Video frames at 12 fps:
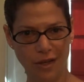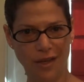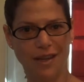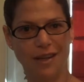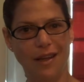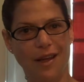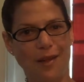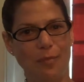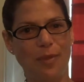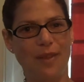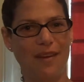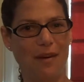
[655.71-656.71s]
can
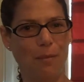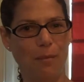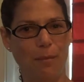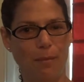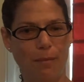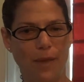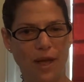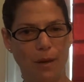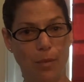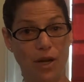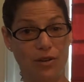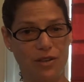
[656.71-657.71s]
help them
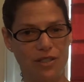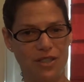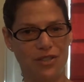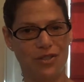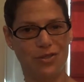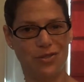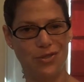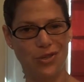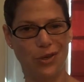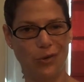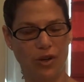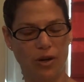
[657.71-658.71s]
make better decisions
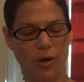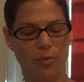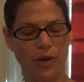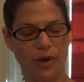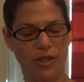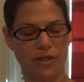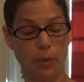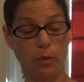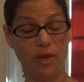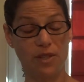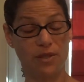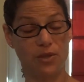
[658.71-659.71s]
too, and RPR is an
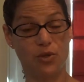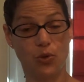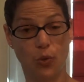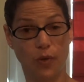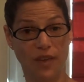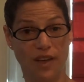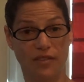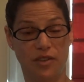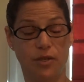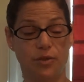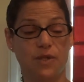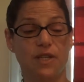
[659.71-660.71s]
amazing tool if you
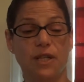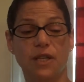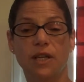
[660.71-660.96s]
haven't used it.